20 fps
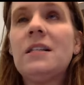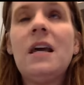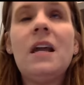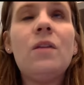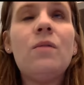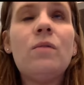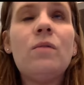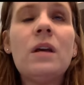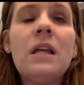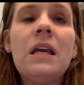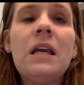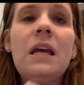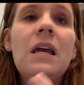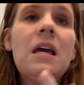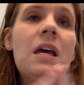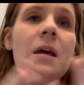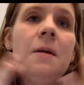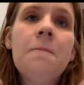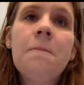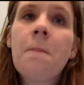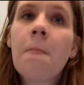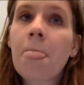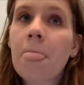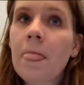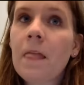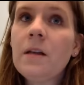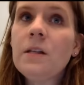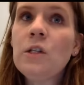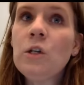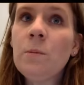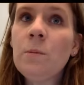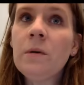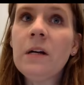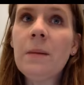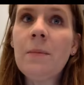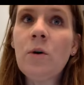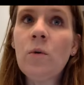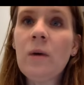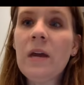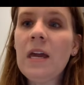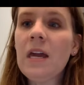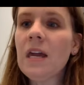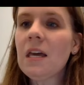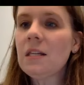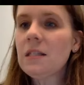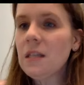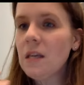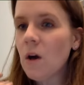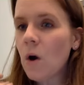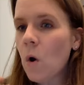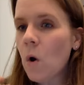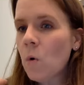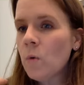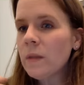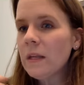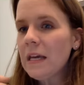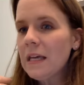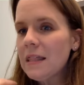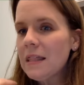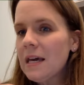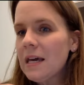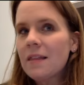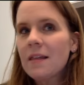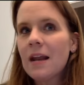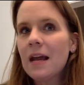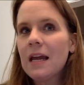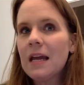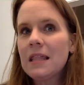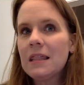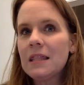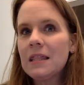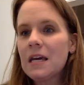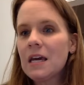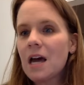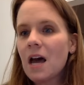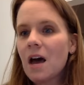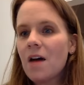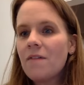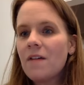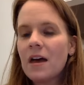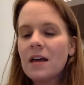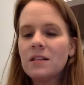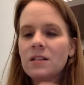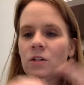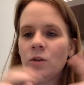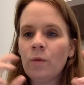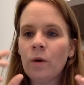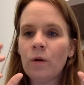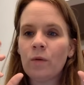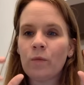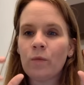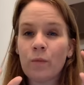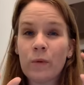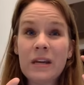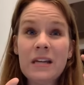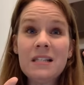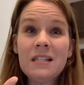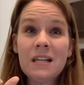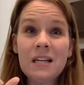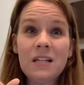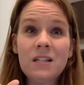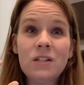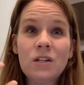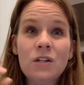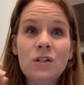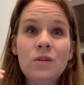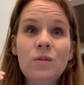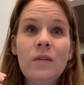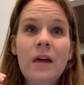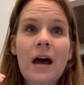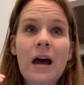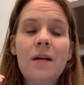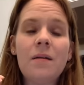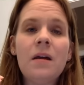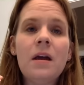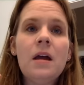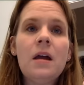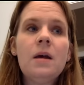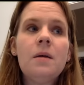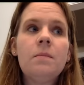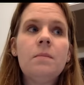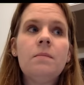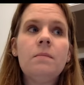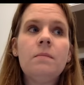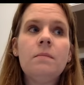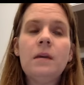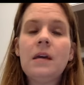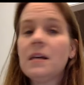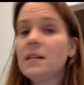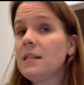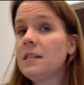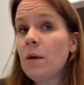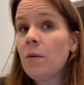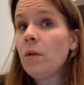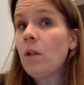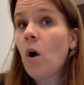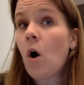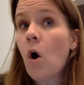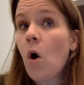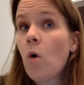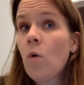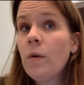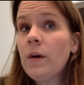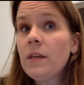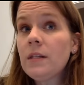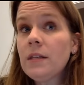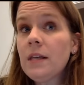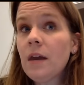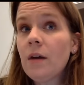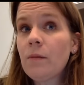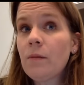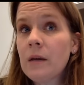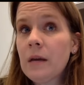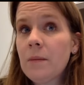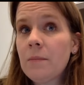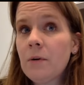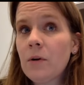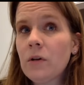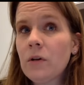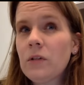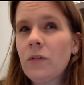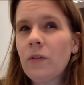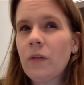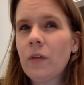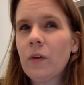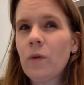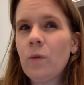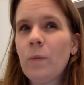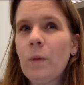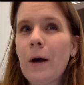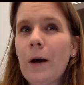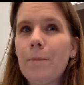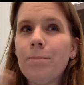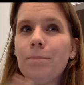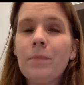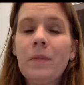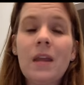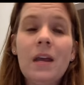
And really, Super Double Week is the only thing that I can think of as to a reason to do that because they will always get reimbursed for the coupon.